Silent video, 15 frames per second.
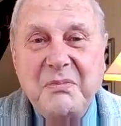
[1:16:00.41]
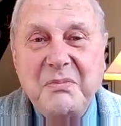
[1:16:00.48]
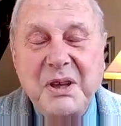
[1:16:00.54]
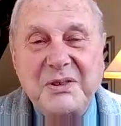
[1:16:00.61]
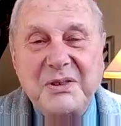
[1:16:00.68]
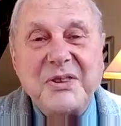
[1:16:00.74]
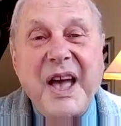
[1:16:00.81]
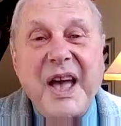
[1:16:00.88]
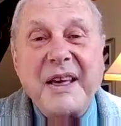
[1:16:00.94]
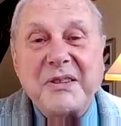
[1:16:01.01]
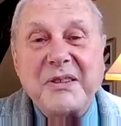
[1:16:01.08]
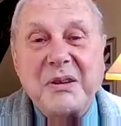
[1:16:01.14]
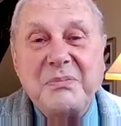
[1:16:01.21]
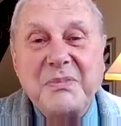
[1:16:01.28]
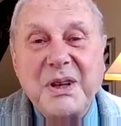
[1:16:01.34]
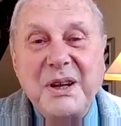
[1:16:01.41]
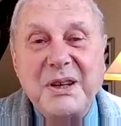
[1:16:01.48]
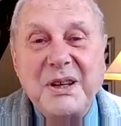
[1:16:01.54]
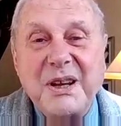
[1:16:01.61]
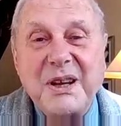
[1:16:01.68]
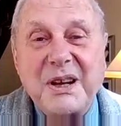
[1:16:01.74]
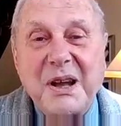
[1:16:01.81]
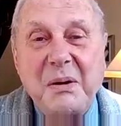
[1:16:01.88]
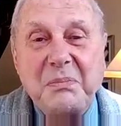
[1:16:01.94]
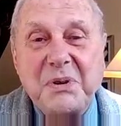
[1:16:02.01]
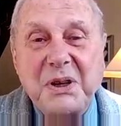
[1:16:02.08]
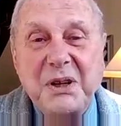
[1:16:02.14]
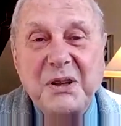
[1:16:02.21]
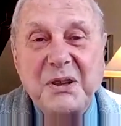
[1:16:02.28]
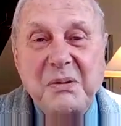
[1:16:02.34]
He sang them and he
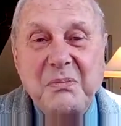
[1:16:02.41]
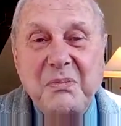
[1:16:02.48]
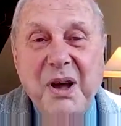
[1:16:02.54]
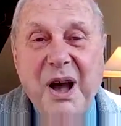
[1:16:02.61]
accompanied them